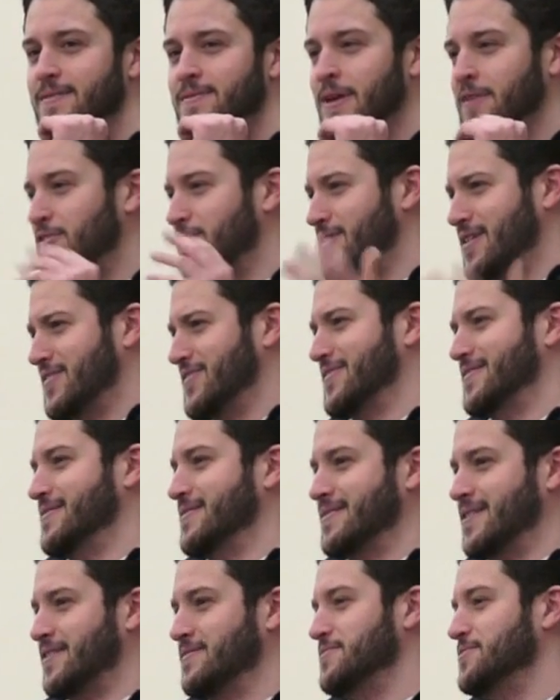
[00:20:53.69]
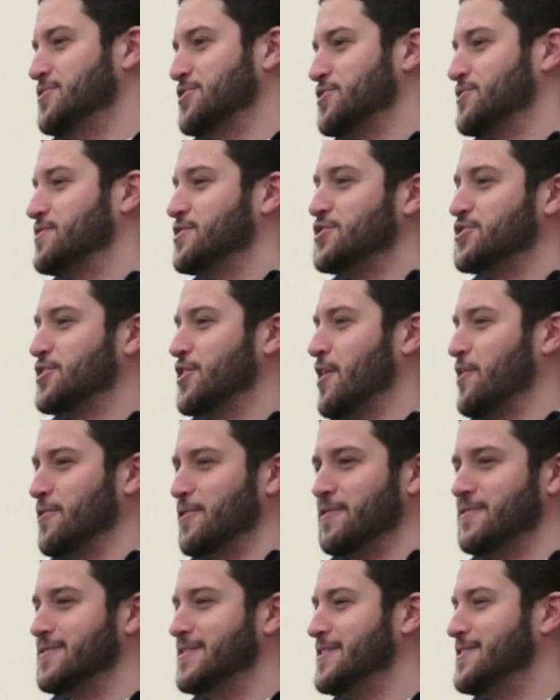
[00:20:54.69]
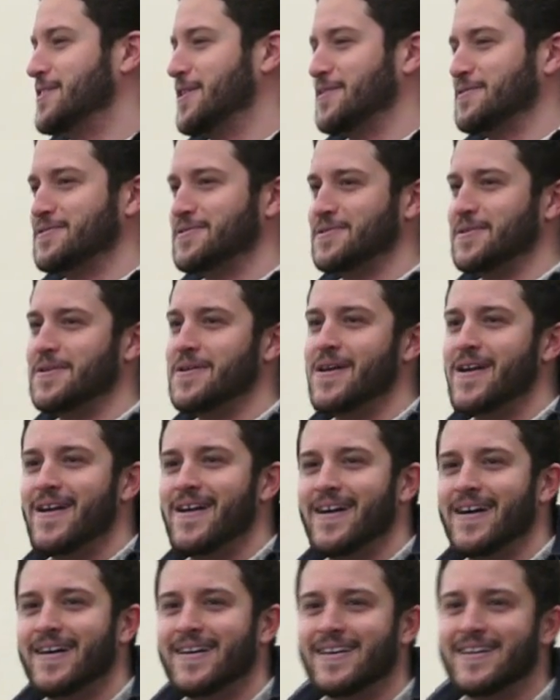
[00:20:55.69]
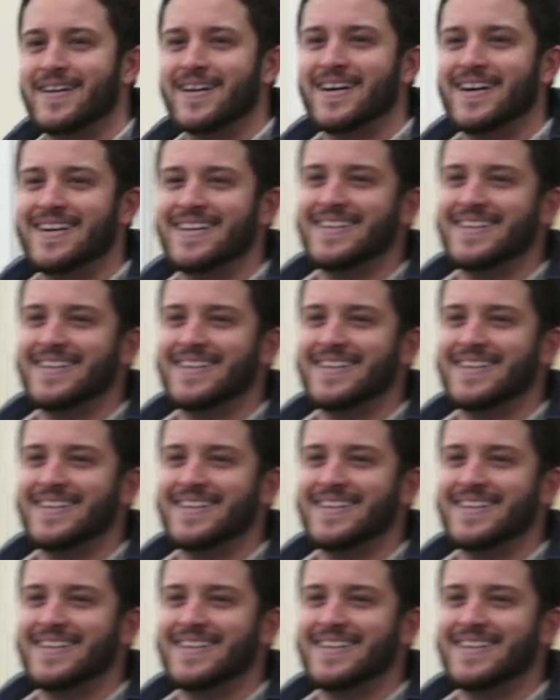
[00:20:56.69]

Not that that's kind of just just color details, you know. Uh,